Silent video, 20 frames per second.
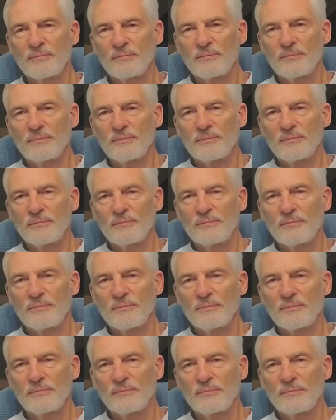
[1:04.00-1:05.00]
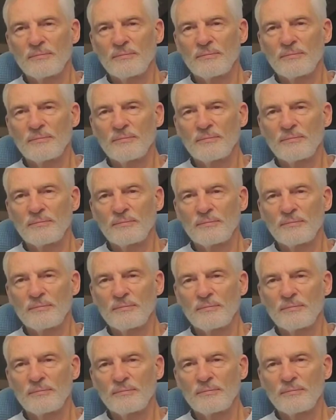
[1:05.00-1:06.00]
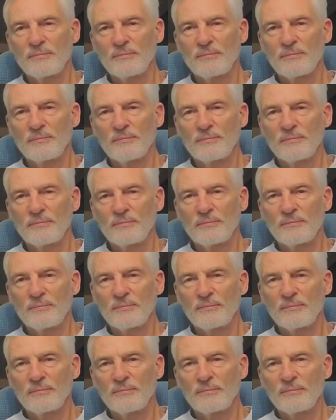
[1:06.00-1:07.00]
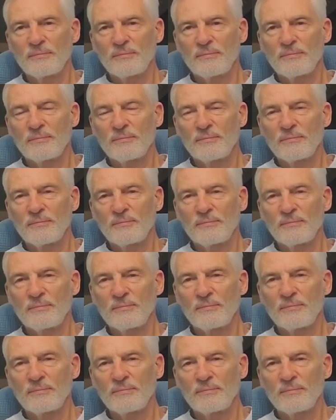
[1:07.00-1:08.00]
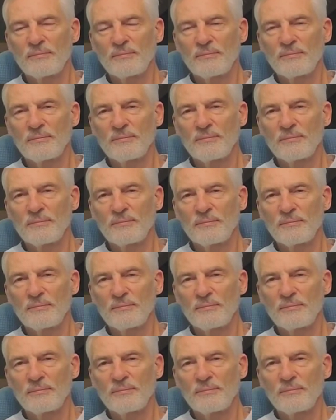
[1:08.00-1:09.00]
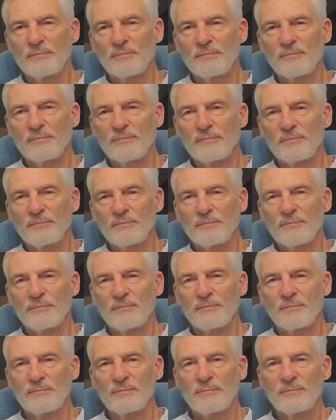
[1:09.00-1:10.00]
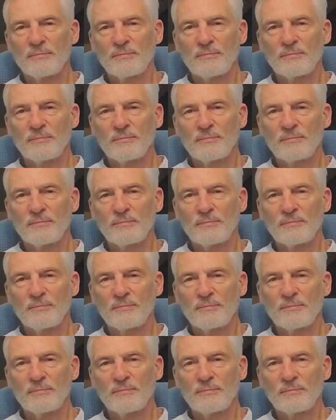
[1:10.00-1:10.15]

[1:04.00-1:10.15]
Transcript: This person isn't speaking.